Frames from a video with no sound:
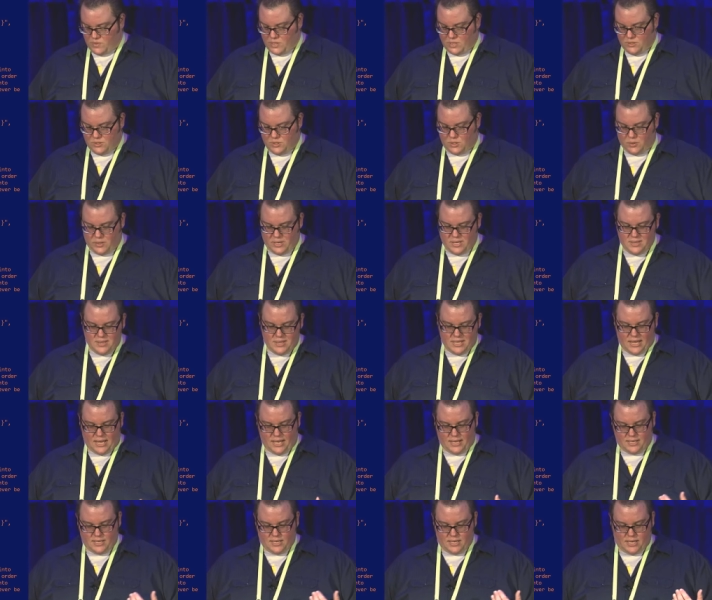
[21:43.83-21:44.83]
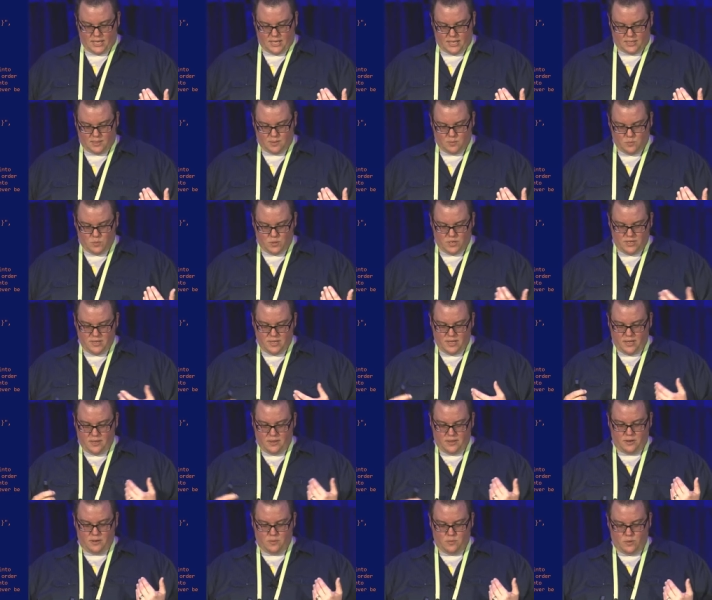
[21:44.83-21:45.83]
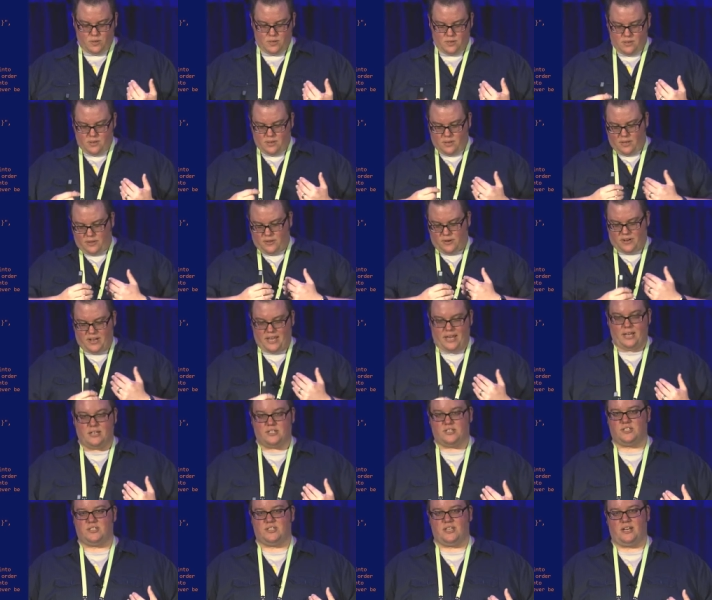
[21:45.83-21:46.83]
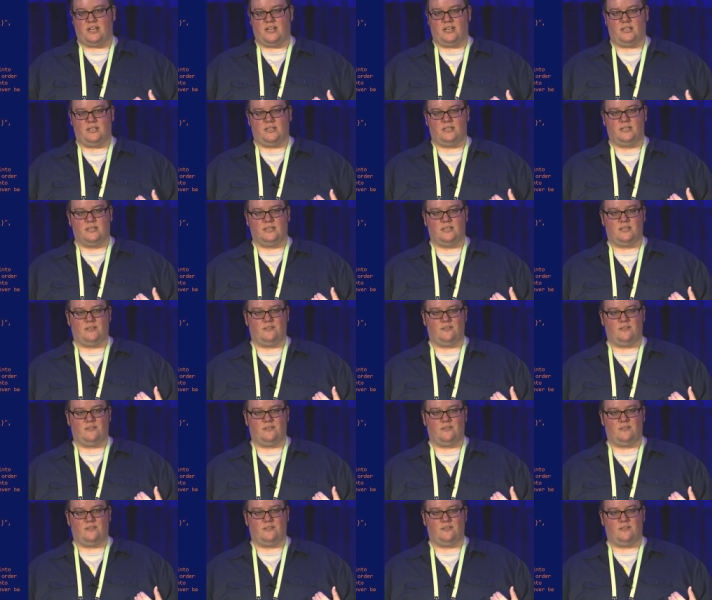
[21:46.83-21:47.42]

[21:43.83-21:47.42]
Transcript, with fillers: so in that, uh, one of the other one other catch that I